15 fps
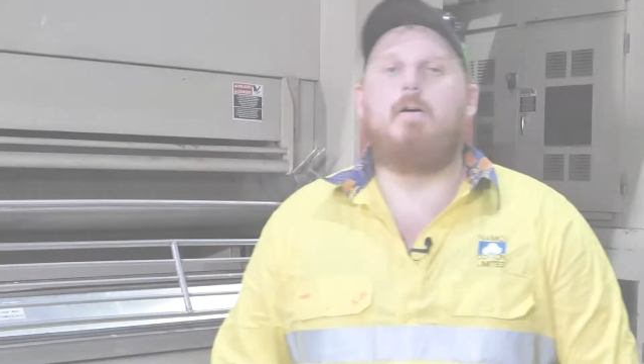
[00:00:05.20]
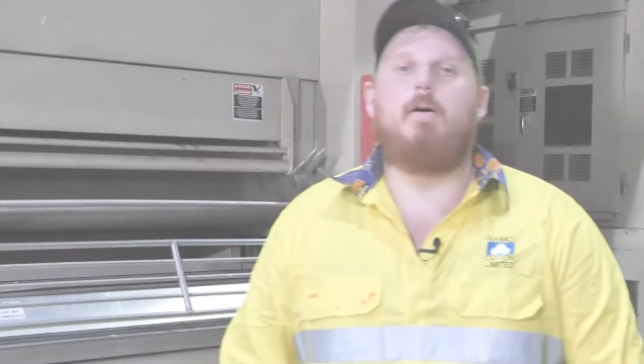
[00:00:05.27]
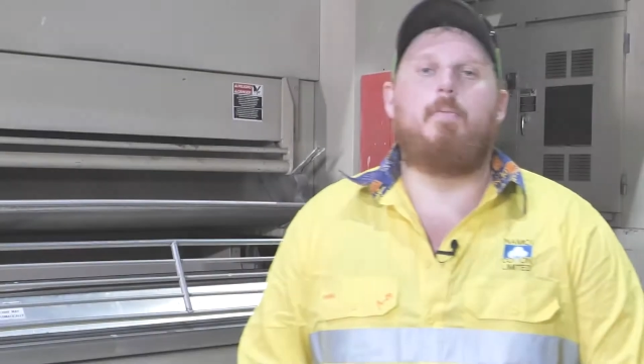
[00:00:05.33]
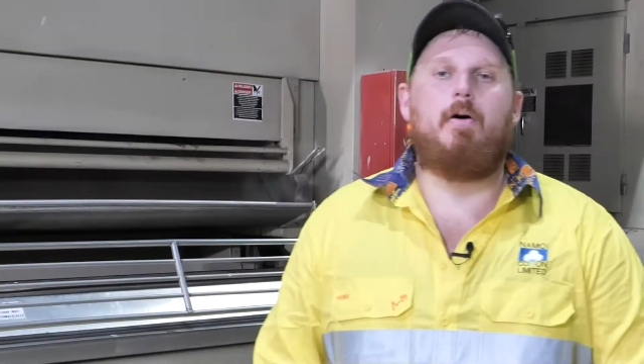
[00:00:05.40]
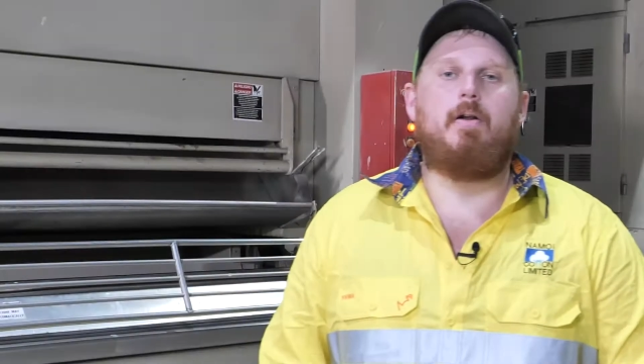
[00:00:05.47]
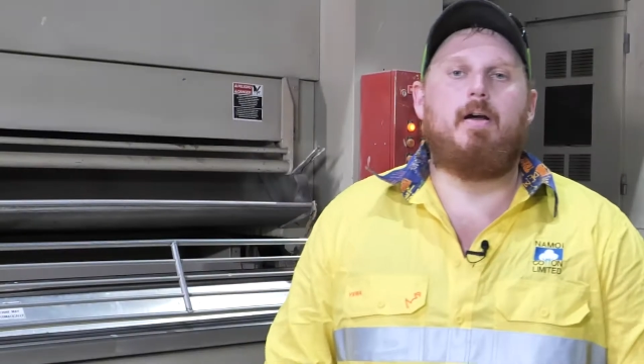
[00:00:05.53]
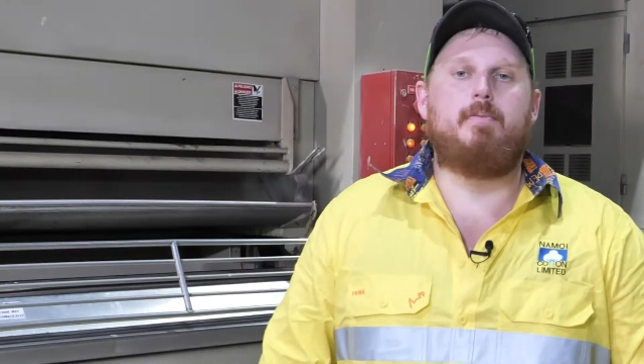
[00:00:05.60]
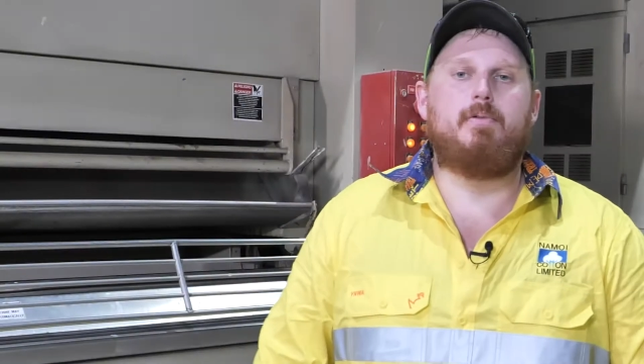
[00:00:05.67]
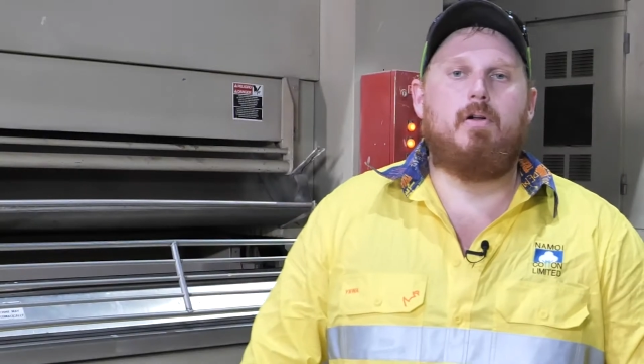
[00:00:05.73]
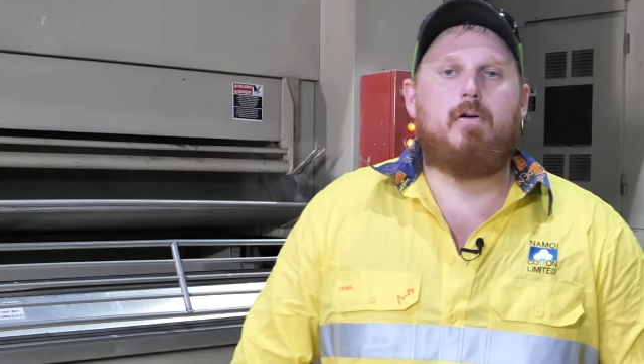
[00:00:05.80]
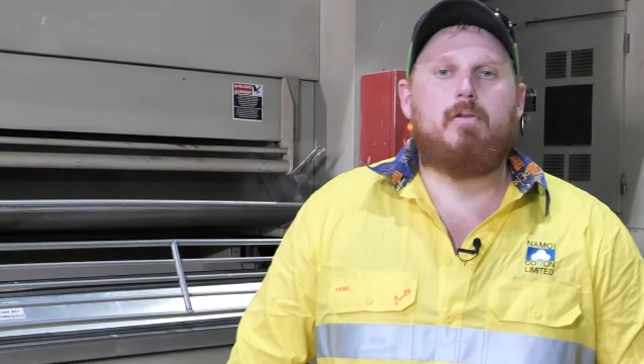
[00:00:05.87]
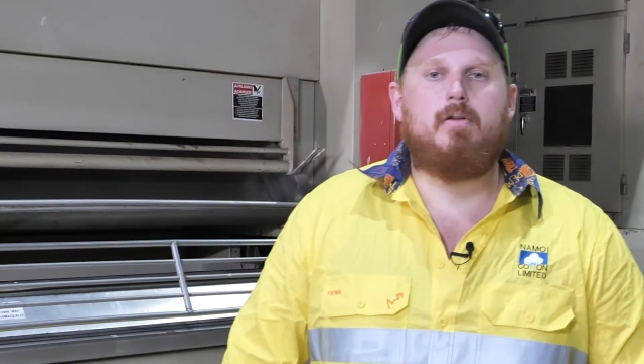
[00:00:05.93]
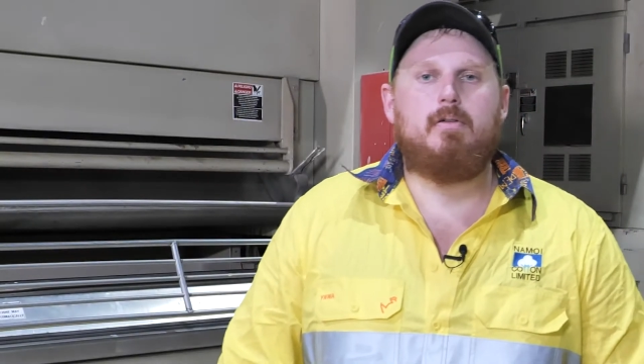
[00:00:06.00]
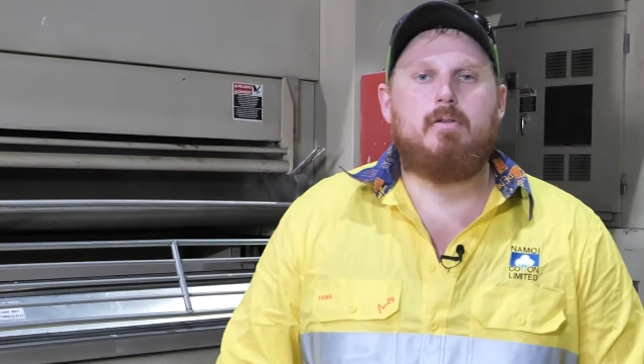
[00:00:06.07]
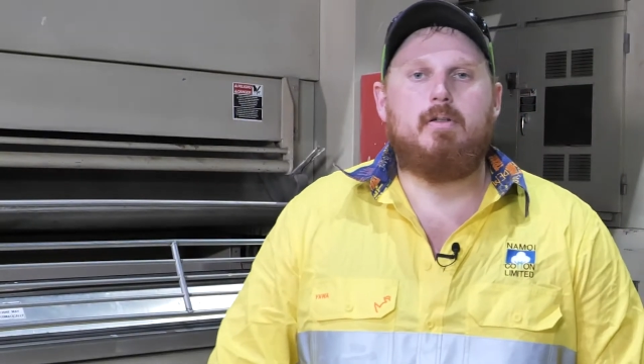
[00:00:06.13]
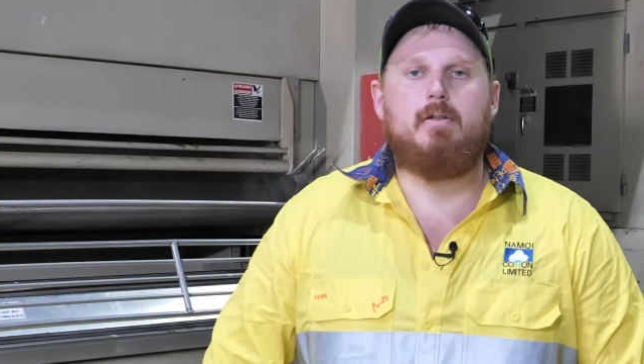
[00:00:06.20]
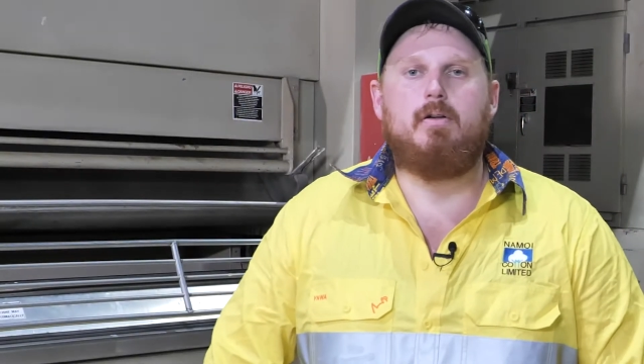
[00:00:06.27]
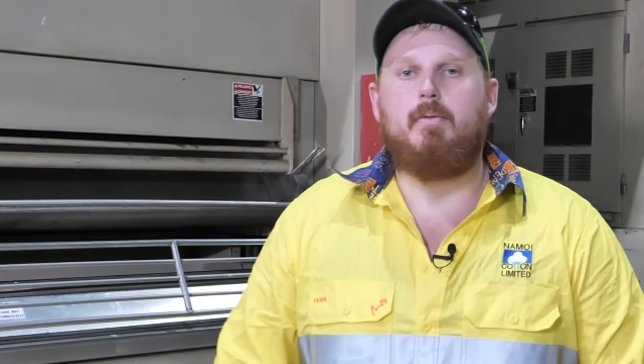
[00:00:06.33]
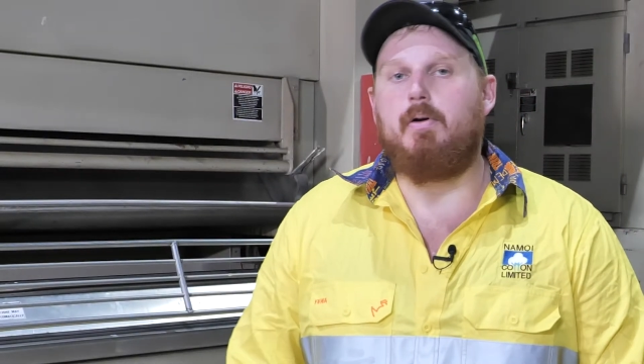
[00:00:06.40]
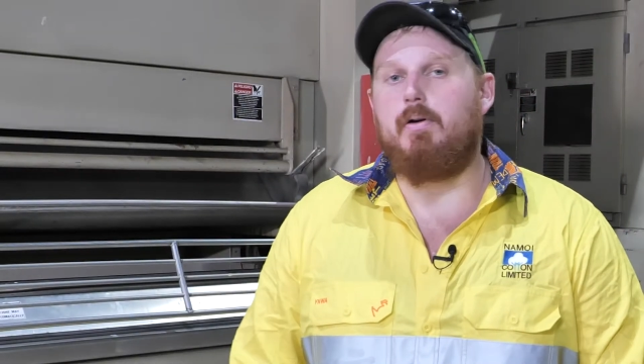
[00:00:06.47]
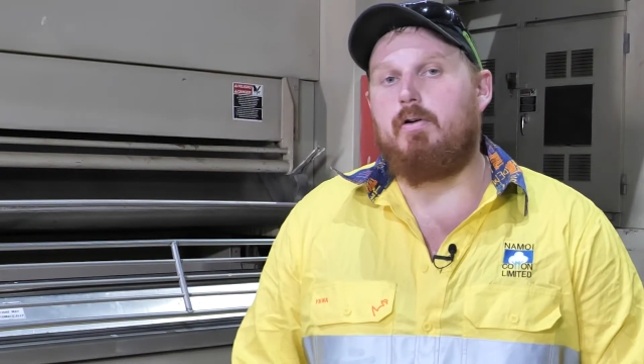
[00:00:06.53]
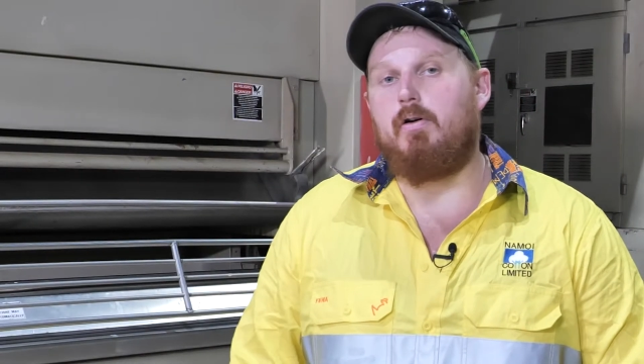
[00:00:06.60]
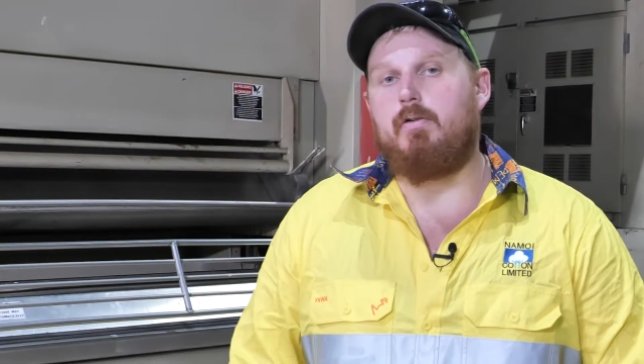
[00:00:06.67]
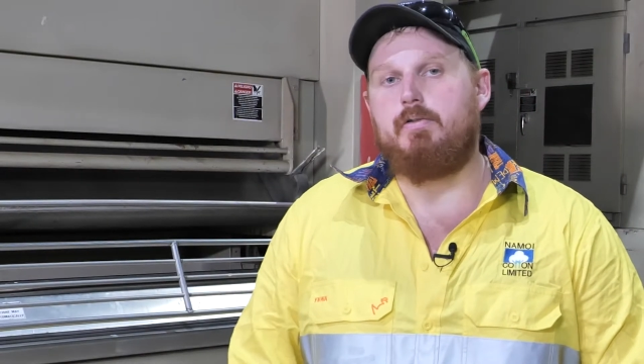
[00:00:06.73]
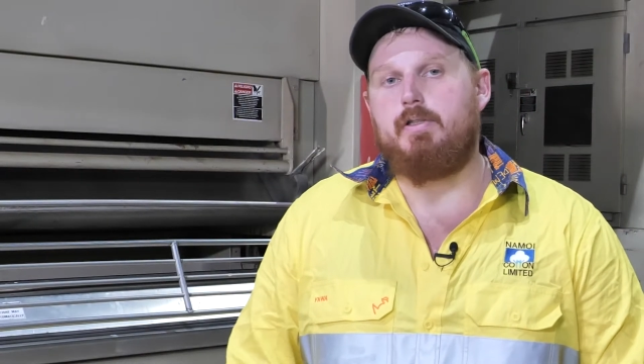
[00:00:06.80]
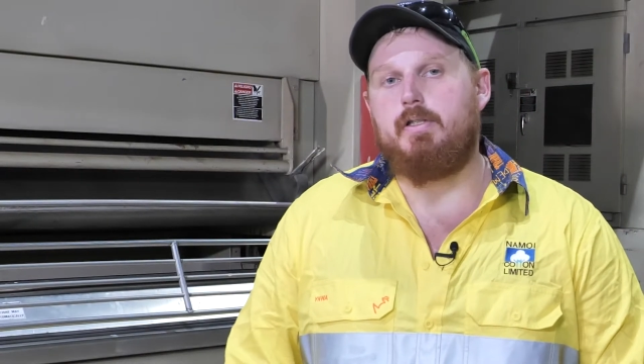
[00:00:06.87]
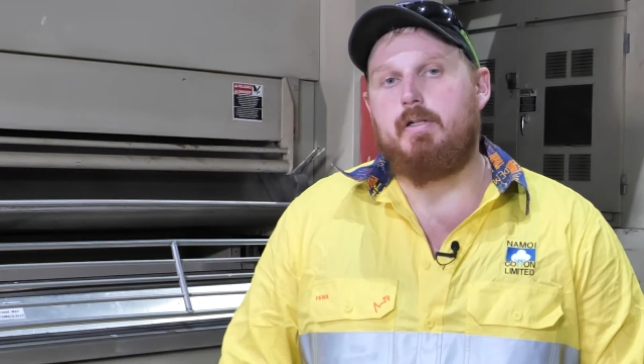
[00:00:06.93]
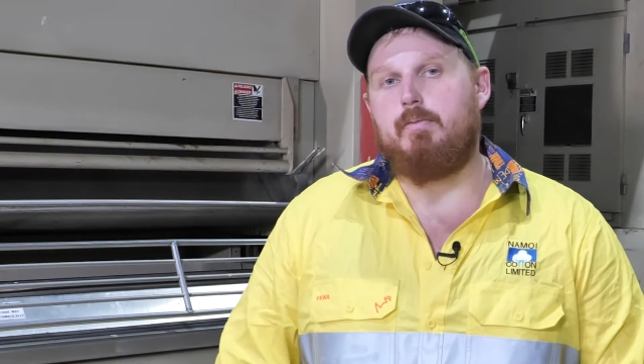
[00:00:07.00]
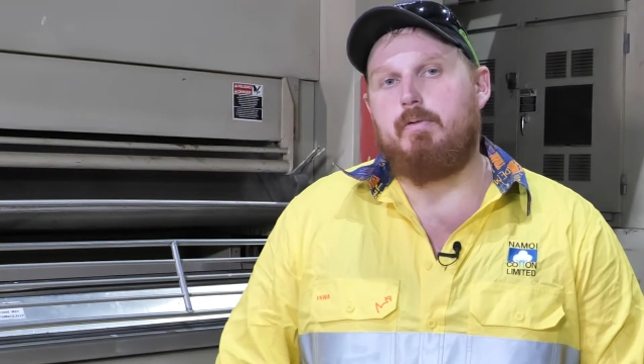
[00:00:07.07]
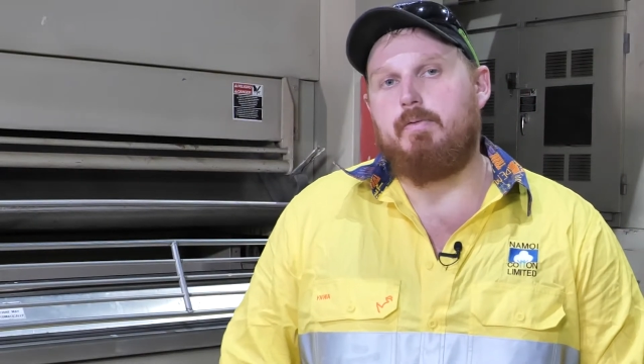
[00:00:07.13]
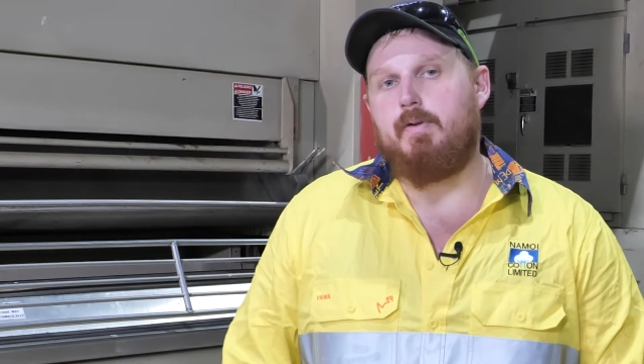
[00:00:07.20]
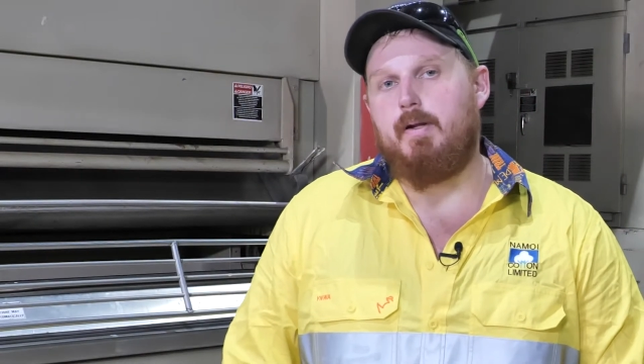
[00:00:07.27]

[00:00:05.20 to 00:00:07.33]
Hi, my name's Lachlan and I'm a cotton ginner with